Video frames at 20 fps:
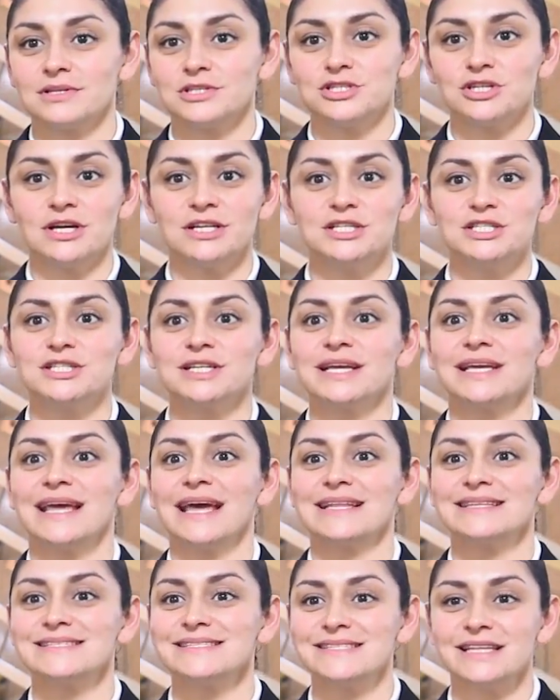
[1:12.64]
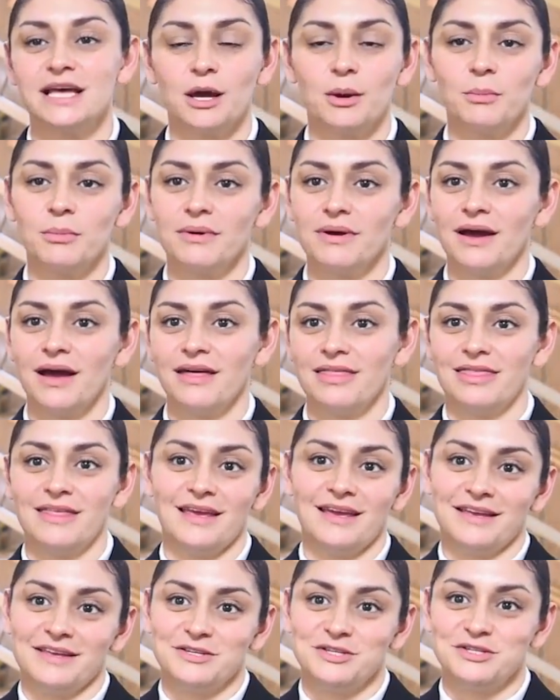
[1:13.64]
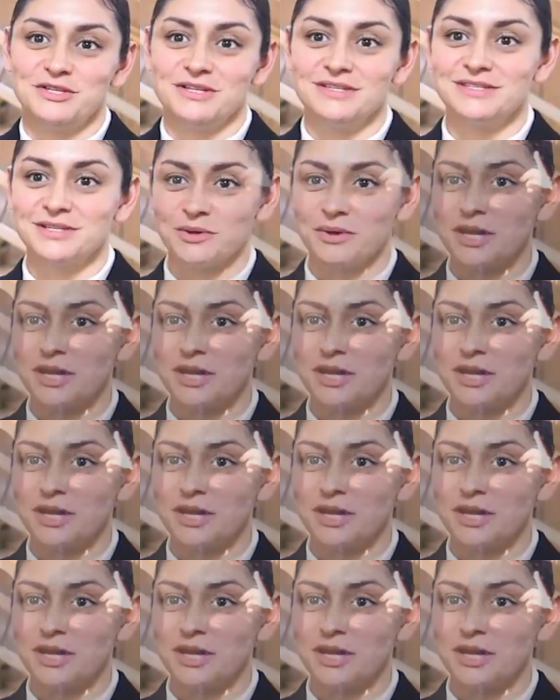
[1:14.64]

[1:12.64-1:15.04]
judged against them, I think, is just a